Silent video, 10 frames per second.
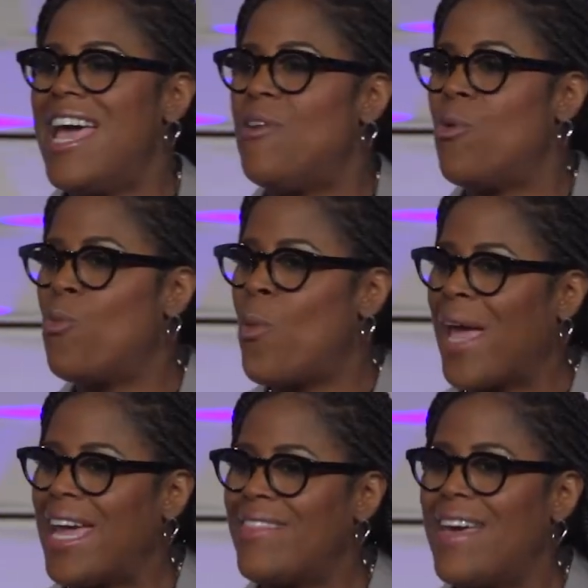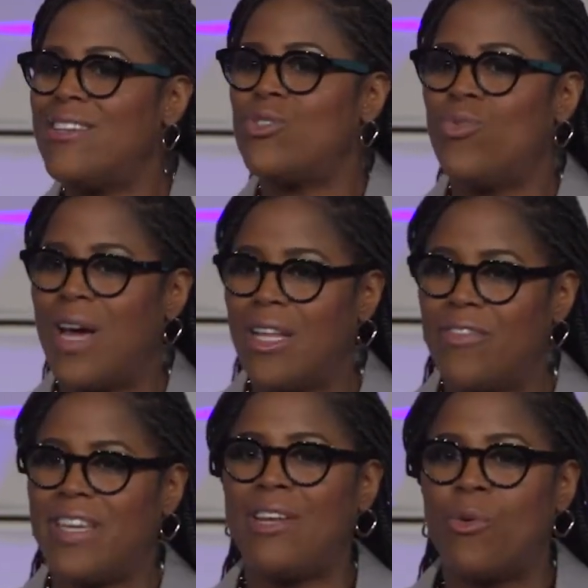in a way that is
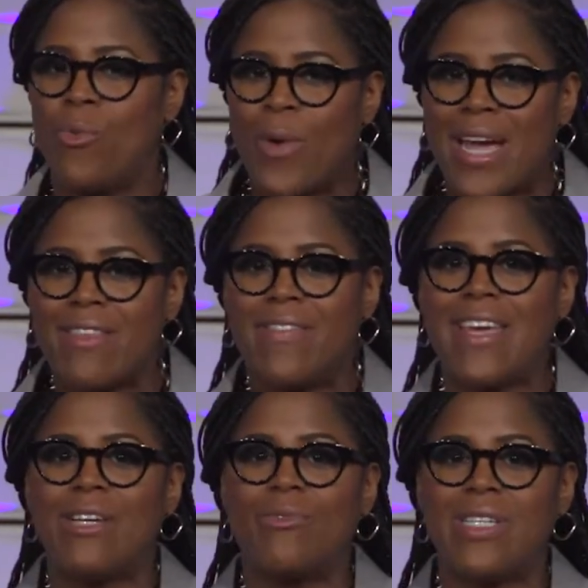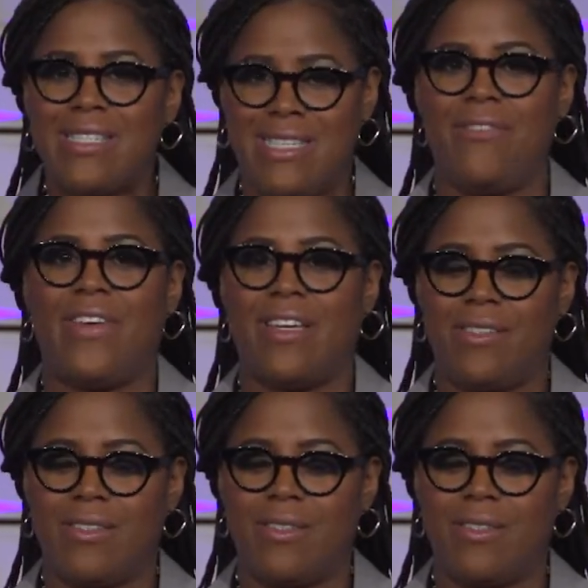relevant, in a way that they can receive it,